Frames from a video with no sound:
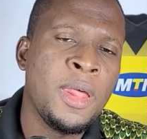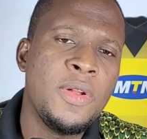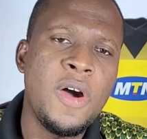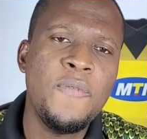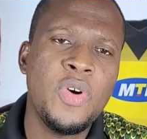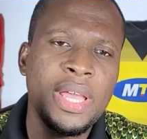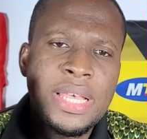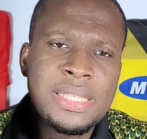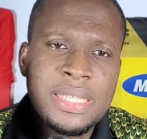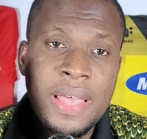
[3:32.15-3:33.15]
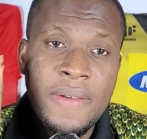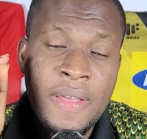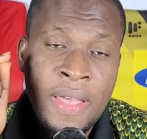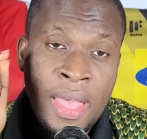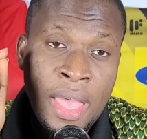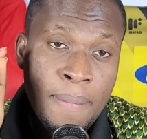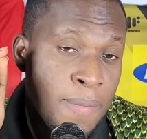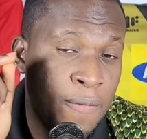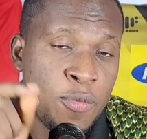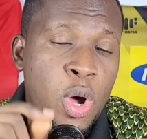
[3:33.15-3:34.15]
Don't forget, sir,
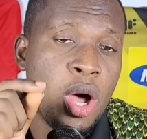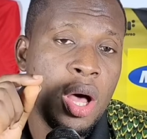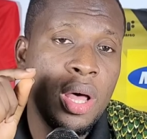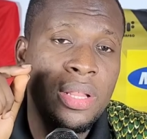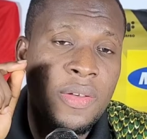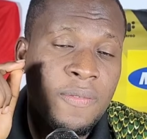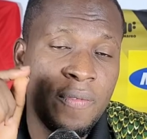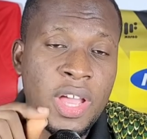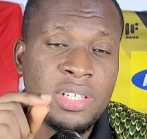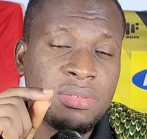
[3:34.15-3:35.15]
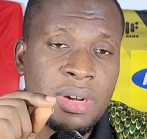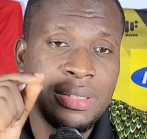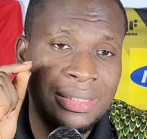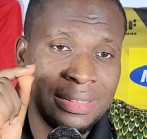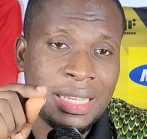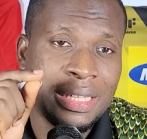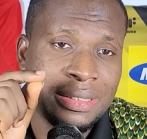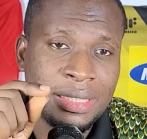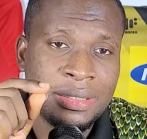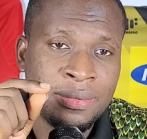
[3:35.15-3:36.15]
before the first one
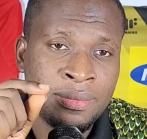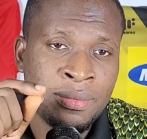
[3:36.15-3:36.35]
started,